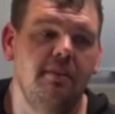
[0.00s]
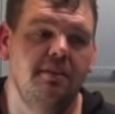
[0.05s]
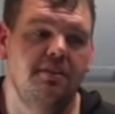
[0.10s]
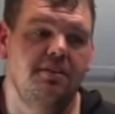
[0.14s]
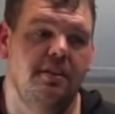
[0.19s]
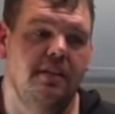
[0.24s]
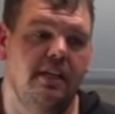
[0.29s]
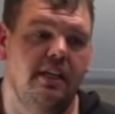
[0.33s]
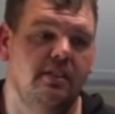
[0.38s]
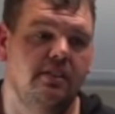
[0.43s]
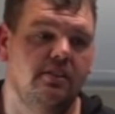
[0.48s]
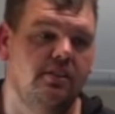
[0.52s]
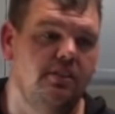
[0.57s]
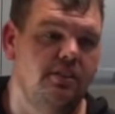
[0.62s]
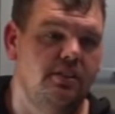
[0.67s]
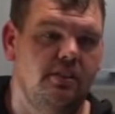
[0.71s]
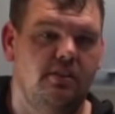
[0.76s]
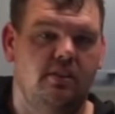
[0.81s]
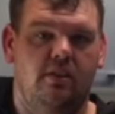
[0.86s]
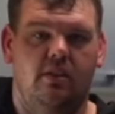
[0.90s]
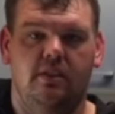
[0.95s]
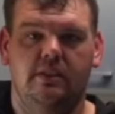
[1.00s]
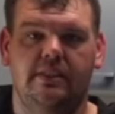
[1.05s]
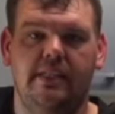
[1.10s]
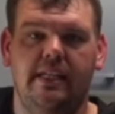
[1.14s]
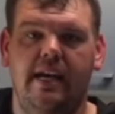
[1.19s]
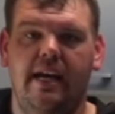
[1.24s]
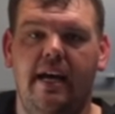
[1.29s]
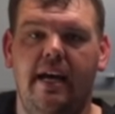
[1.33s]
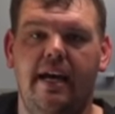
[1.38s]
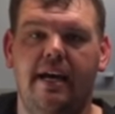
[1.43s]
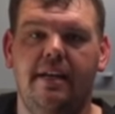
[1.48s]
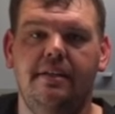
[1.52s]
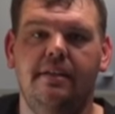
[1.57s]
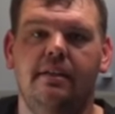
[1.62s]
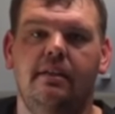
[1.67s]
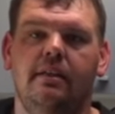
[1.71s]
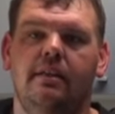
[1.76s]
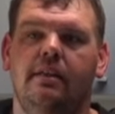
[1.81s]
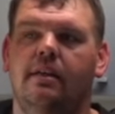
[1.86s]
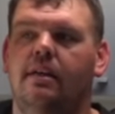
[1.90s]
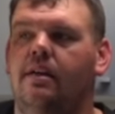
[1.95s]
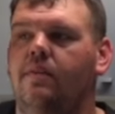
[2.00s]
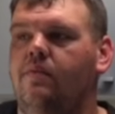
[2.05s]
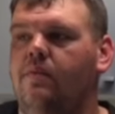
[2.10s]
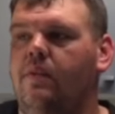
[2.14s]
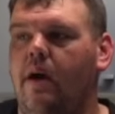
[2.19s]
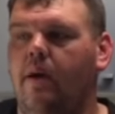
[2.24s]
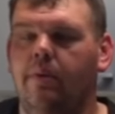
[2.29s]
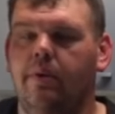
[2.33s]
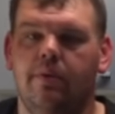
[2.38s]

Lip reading: of things I'd just like to add that